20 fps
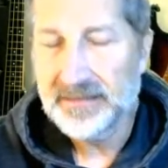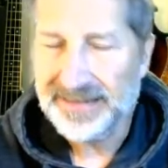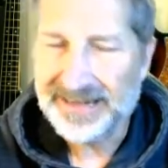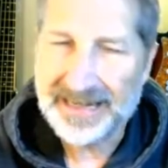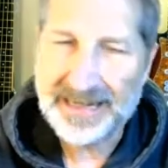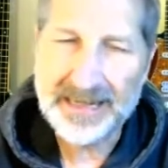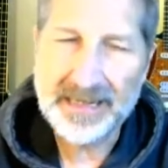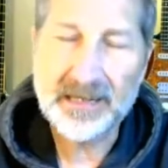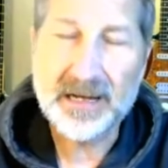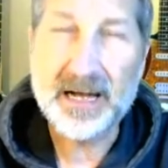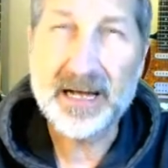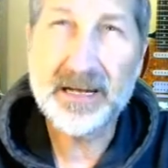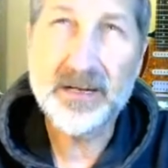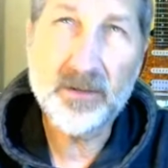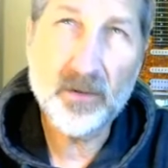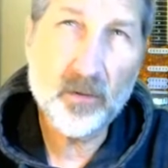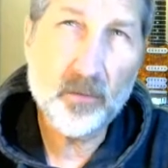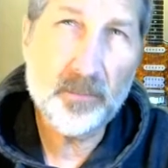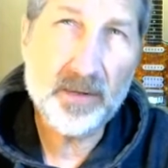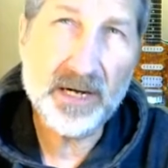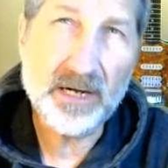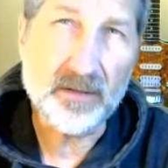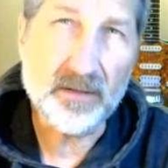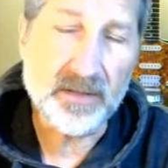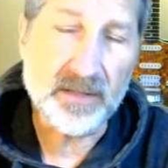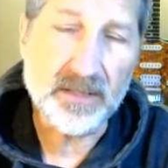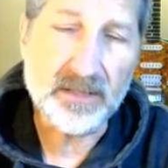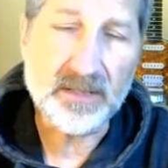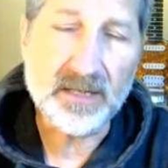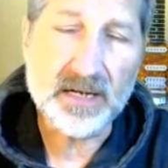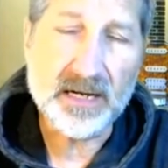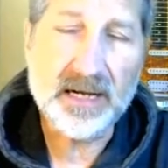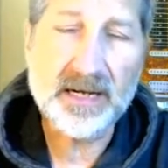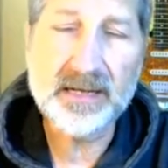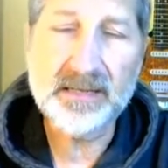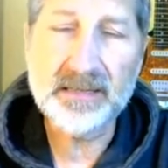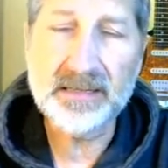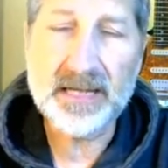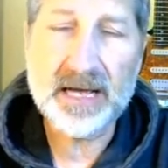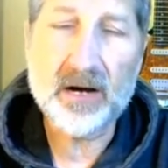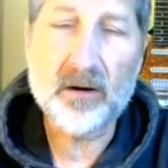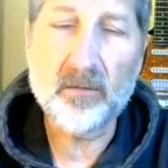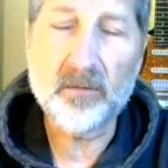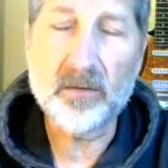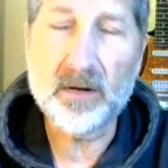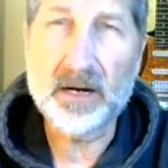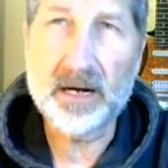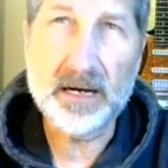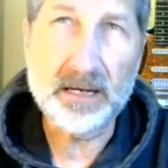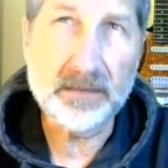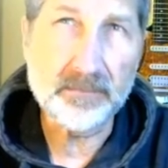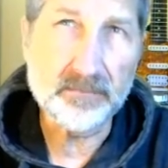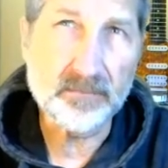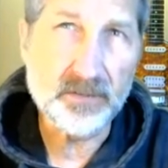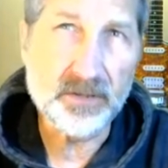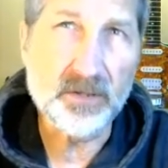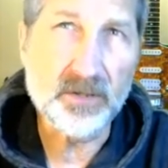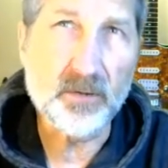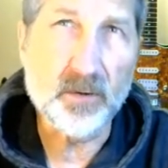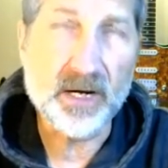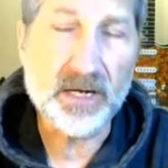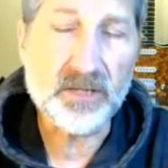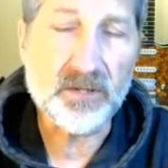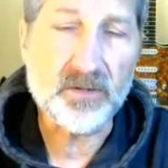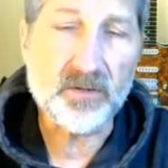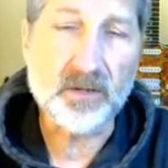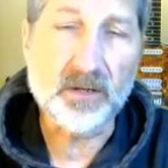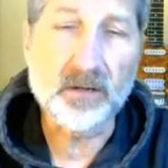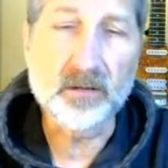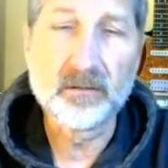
I go by this. I allow 2 extra